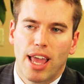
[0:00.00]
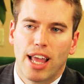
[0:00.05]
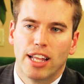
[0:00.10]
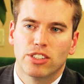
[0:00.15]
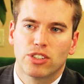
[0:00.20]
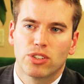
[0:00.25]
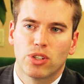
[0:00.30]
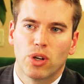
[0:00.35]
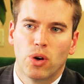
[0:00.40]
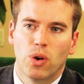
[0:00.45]

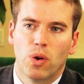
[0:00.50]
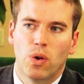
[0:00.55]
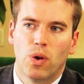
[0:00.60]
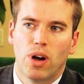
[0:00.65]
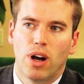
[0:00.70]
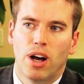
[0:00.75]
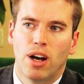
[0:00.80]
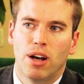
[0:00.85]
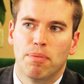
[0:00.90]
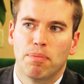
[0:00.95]
And
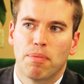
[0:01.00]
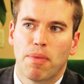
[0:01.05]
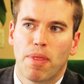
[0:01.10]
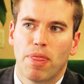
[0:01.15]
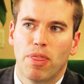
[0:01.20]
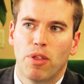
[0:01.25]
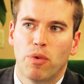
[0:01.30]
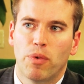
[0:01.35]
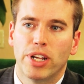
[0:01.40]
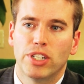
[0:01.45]
so
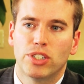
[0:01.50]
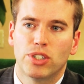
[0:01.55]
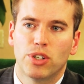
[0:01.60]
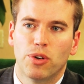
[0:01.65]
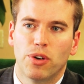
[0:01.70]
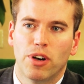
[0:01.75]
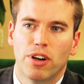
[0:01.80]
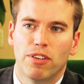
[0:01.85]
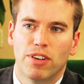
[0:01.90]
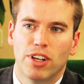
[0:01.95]
the
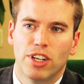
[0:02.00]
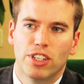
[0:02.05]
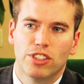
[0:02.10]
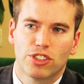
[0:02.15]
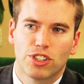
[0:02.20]
ratio of